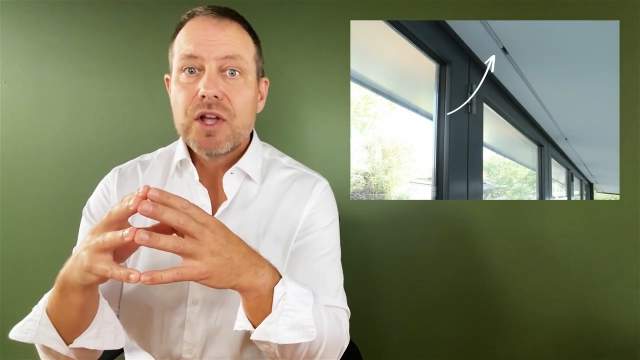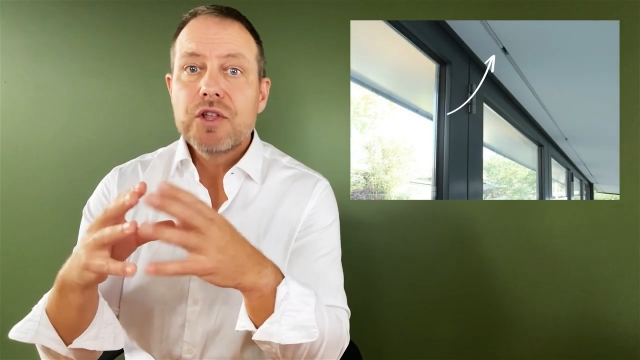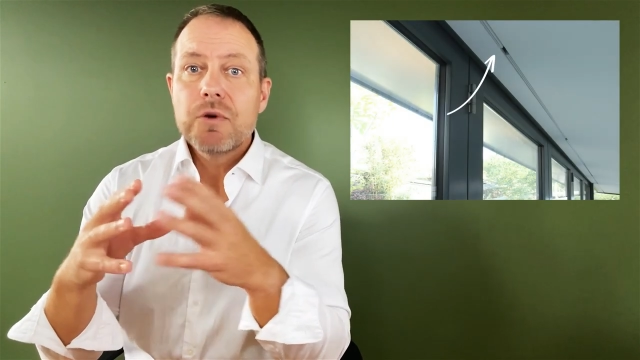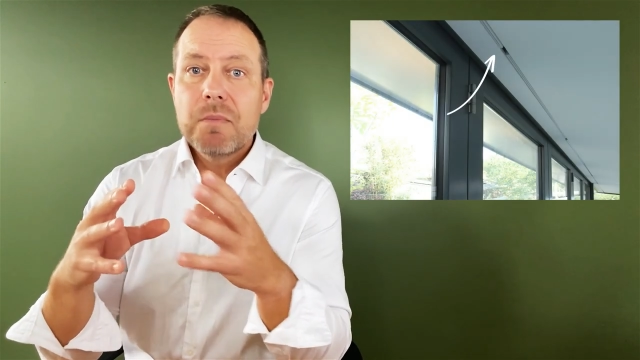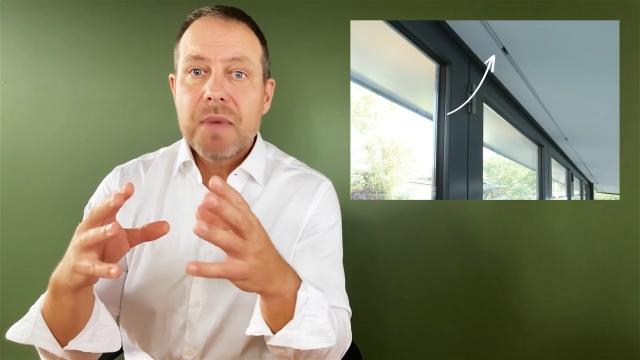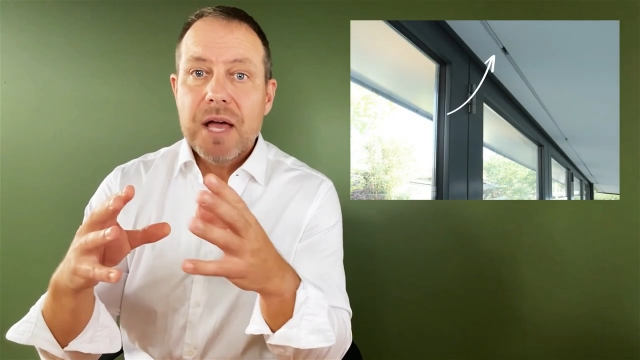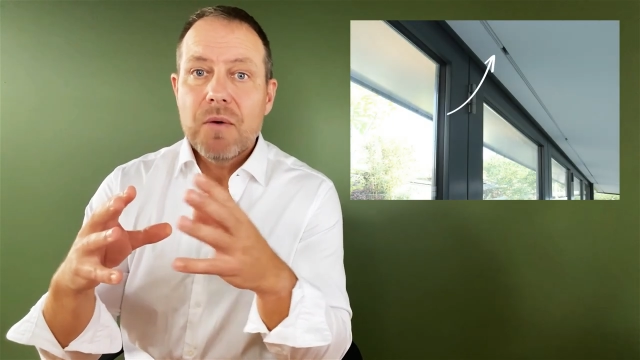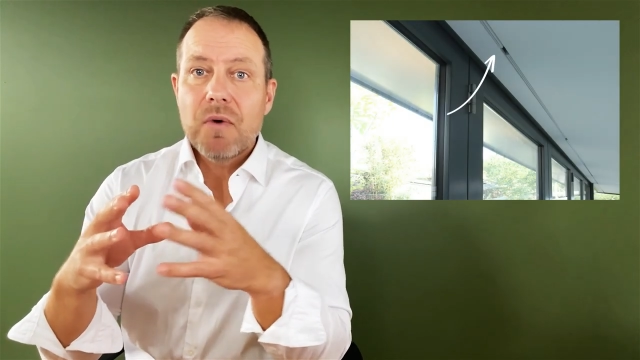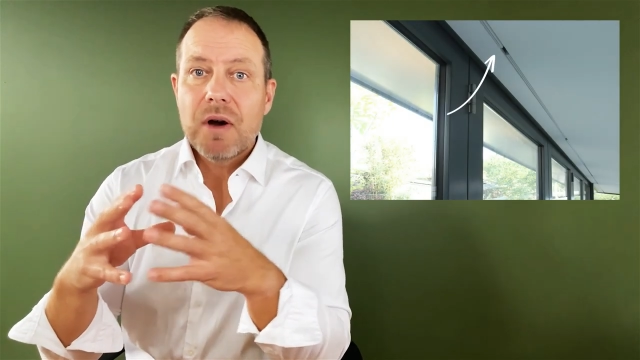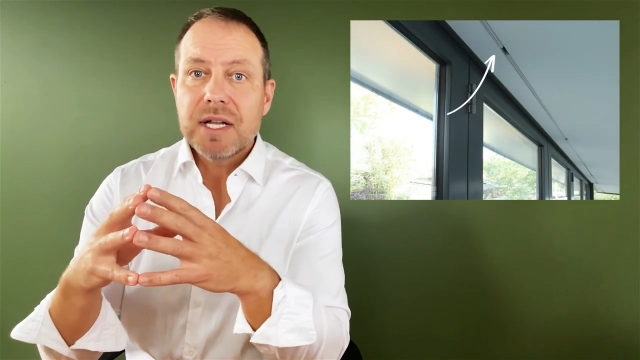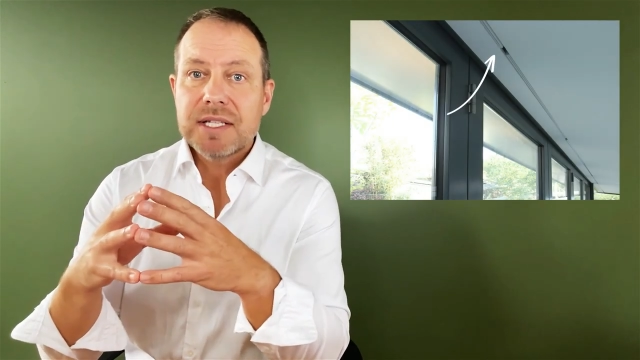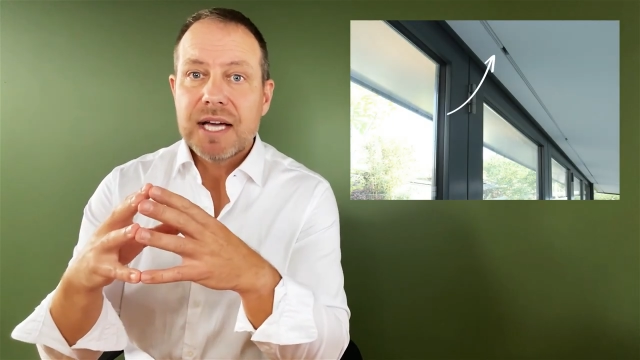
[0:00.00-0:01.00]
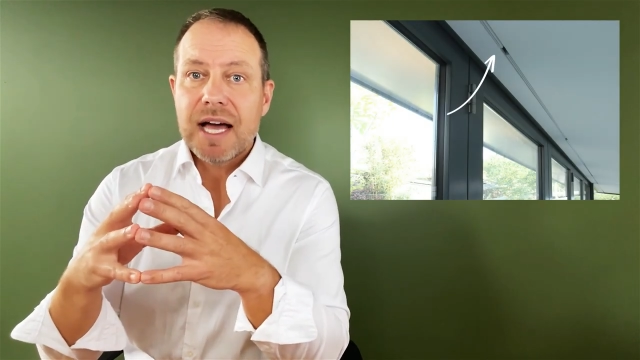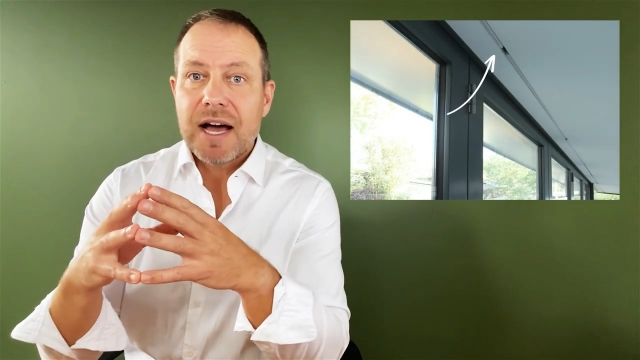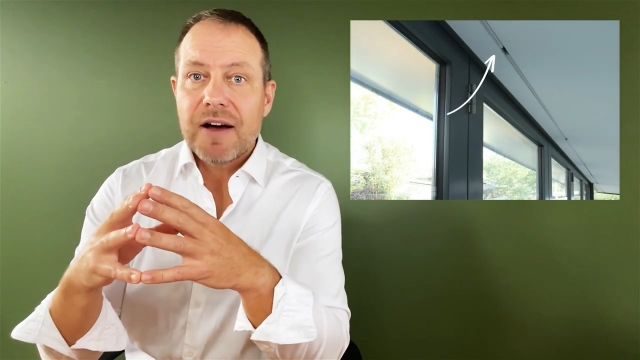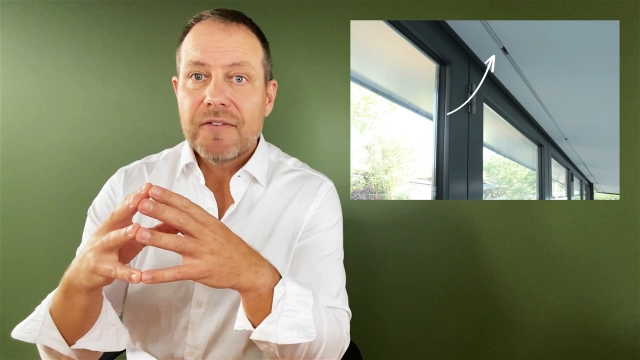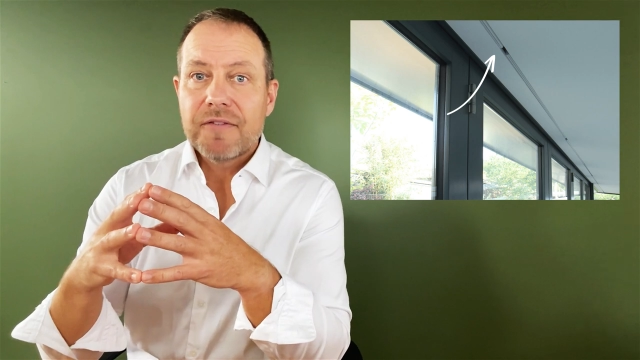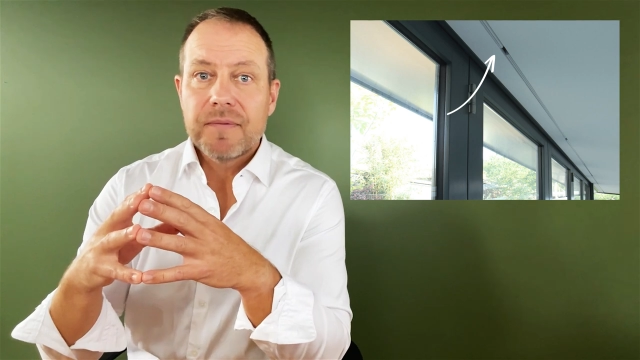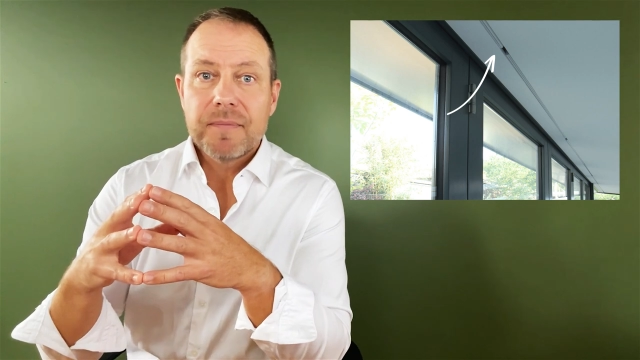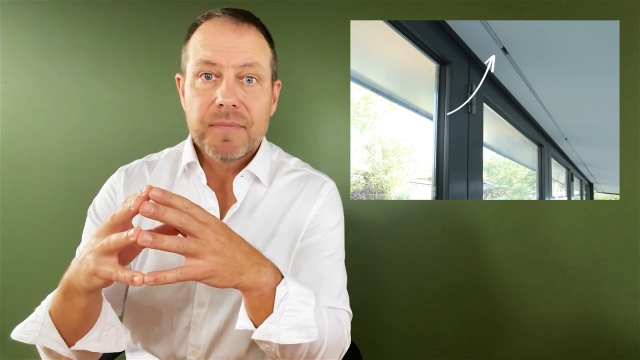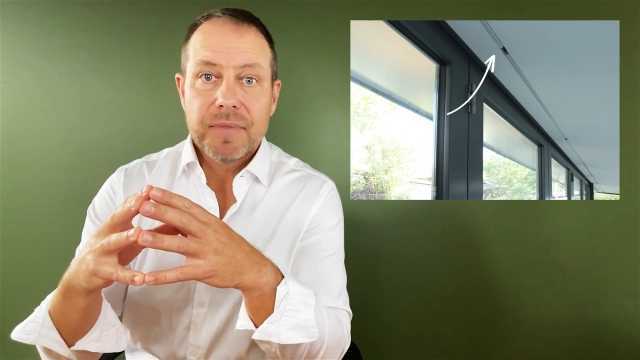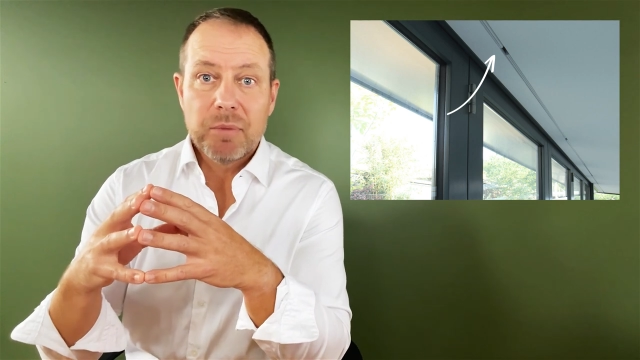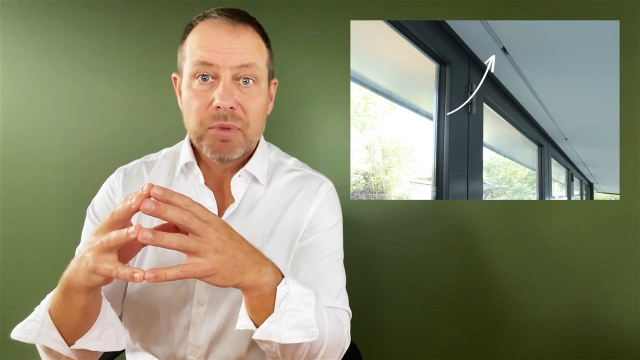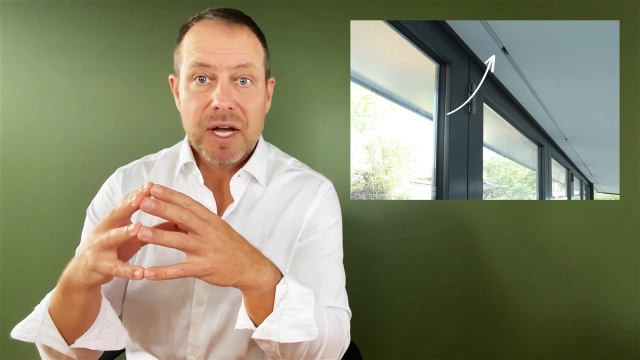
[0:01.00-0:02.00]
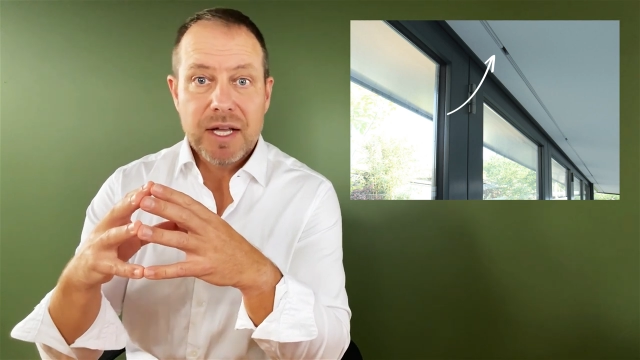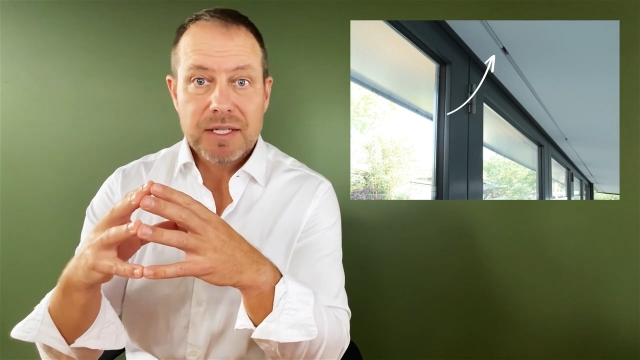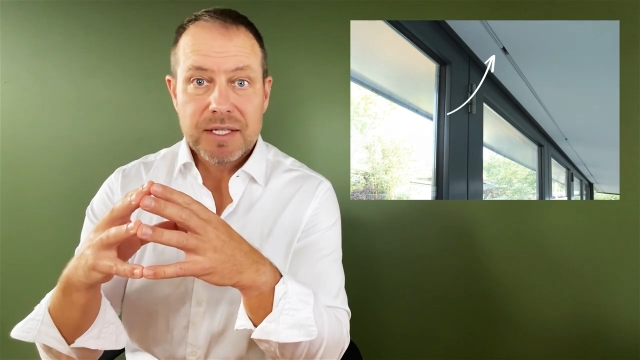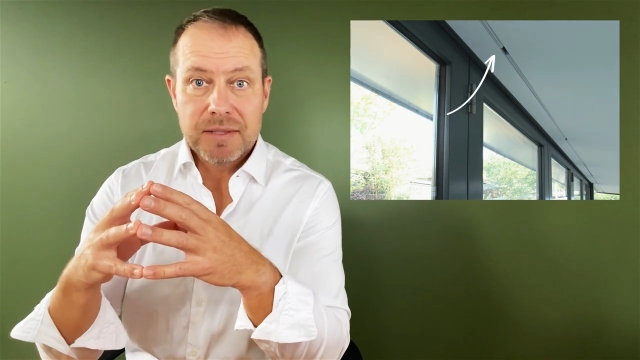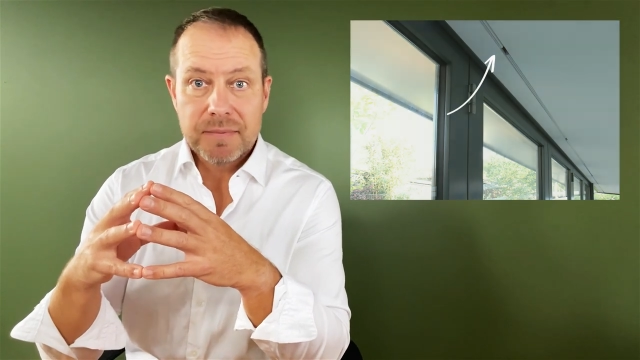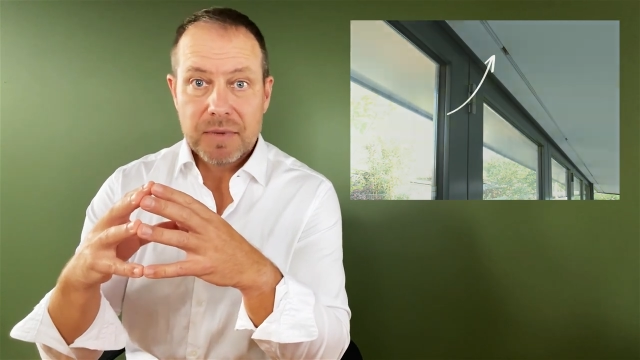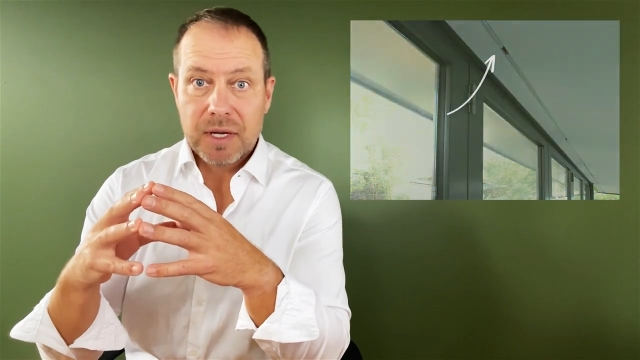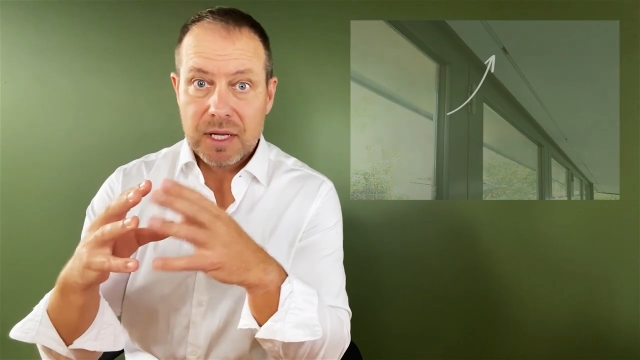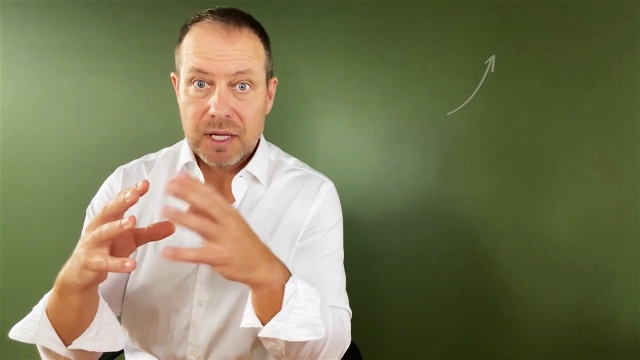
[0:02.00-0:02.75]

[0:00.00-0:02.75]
you may want to have the blinds